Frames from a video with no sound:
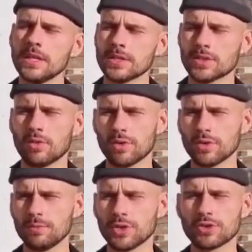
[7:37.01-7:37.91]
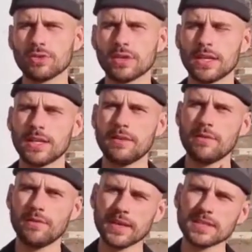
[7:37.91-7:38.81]
So I want to be sure that
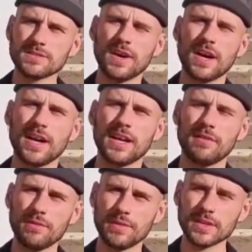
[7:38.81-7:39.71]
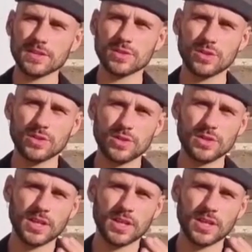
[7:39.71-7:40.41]
everything is fine, everything is good,